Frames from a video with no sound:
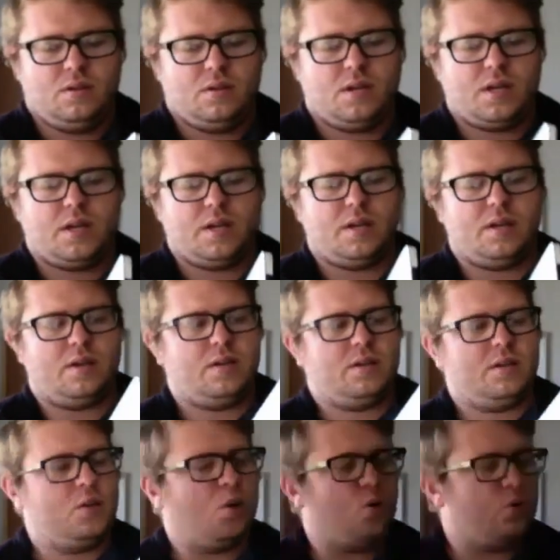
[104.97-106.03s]

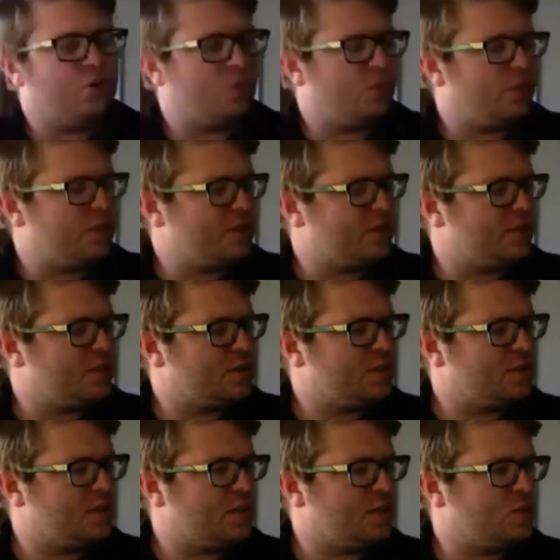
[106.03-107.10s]
an older one. So this
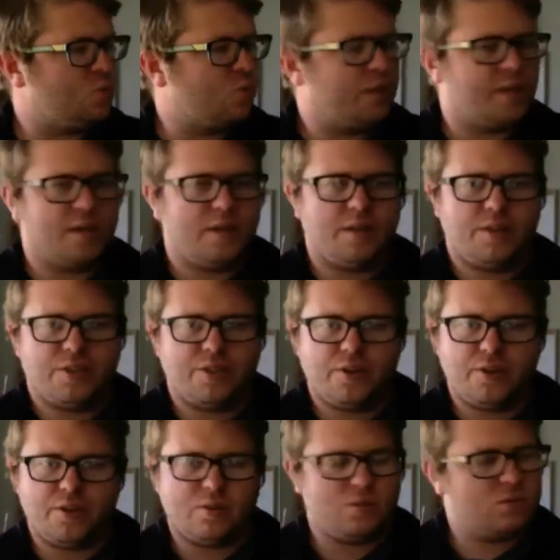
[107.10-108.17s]
is a
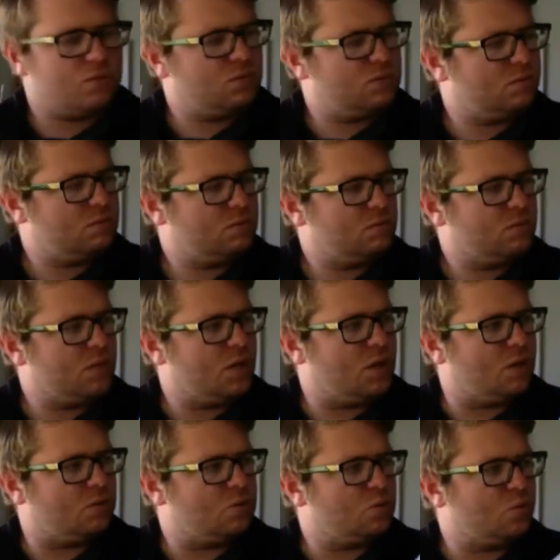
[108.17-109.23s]

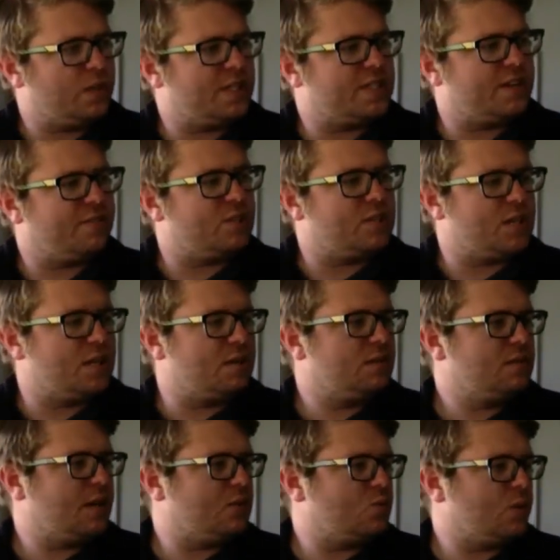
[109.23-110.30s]
2017.
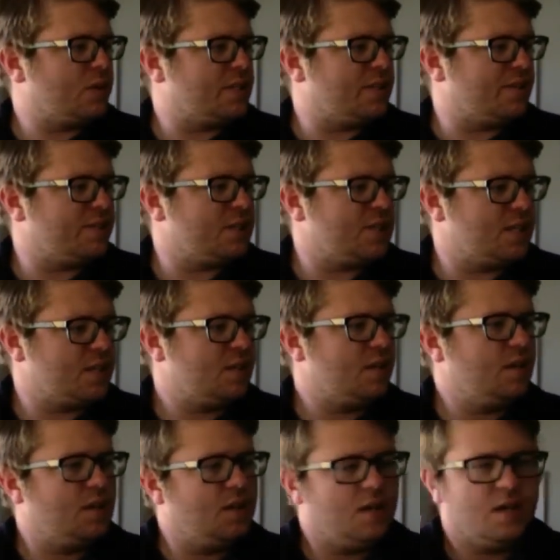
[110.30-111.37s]
Yeah, 2017.
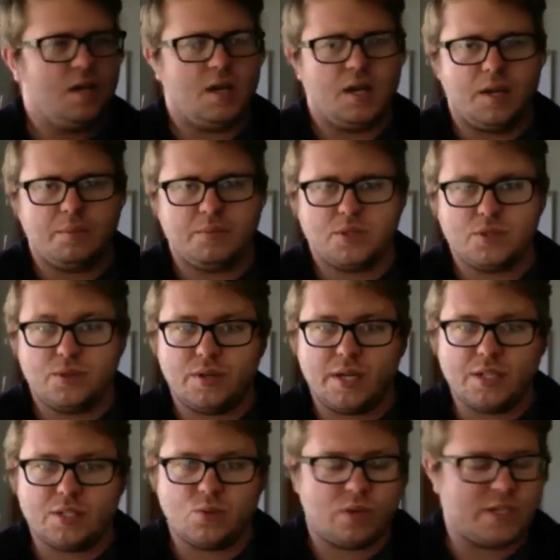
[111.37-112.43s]
So
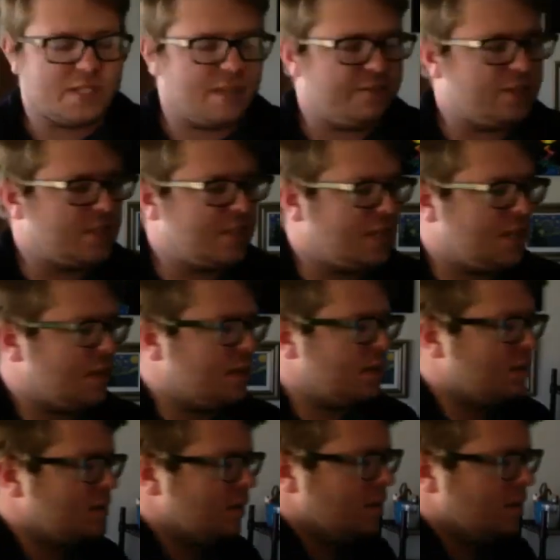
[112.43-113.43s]
nice 2017.